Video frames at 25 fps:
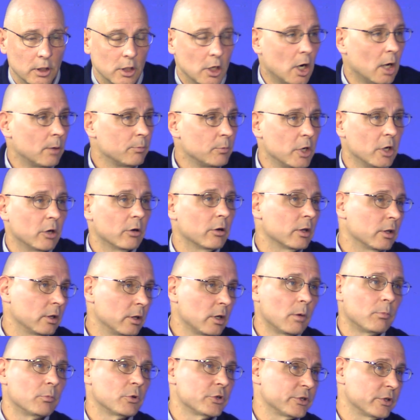you know, I'm hearing the
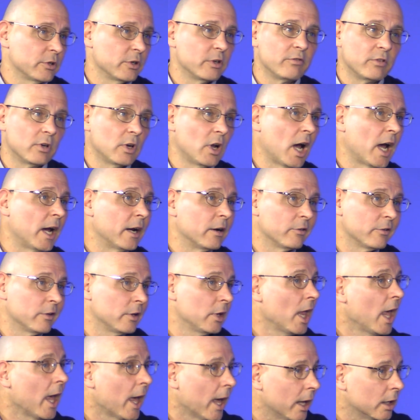numbers are even higher
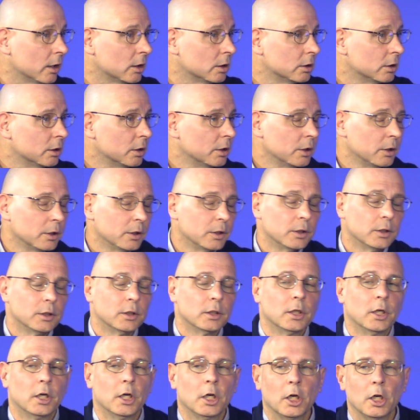than that. Yeah.
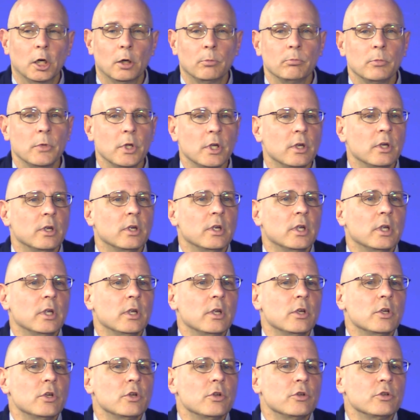Um,
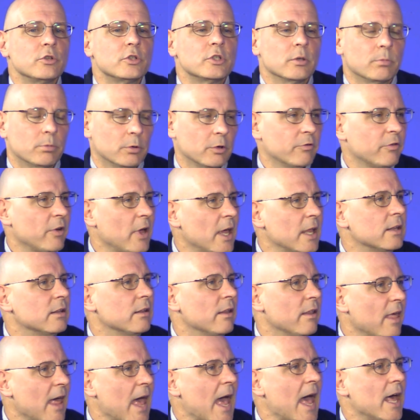to
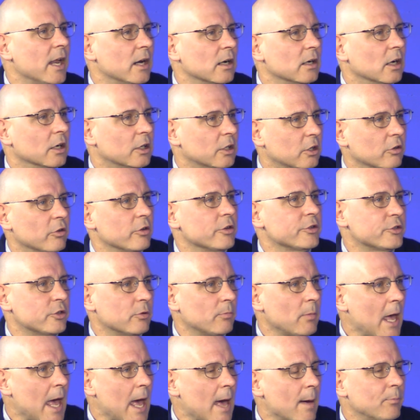prevent that occurrence
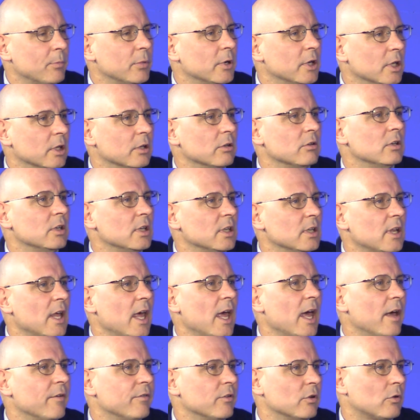from happening, you need to
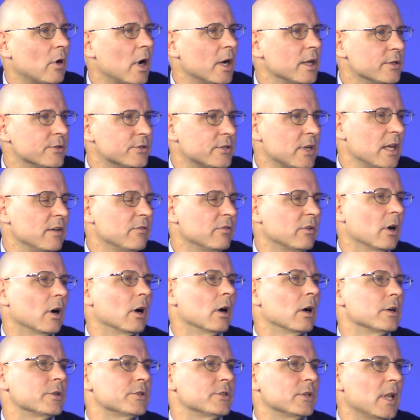have the right
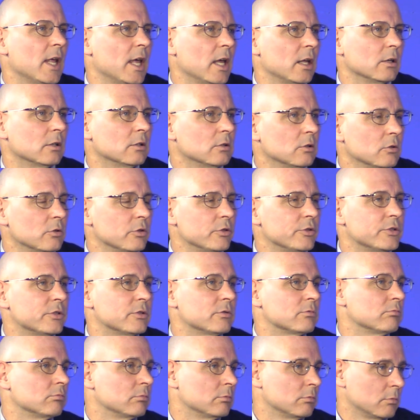safeguards, and that
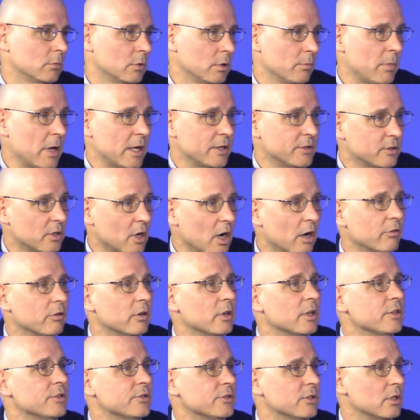includes the best
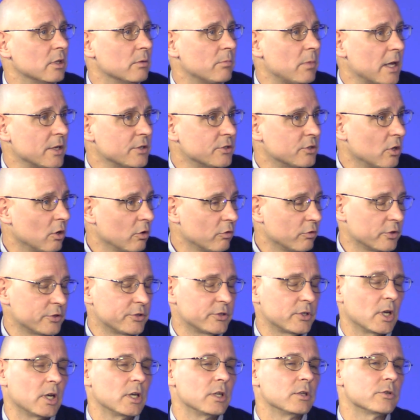governance and the best
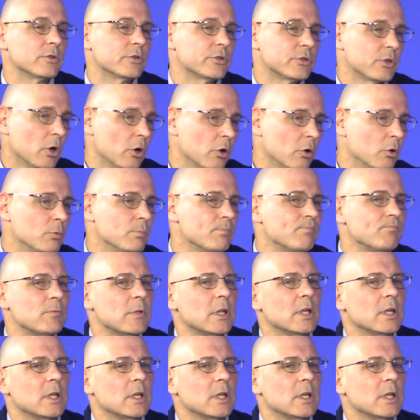oversight. So,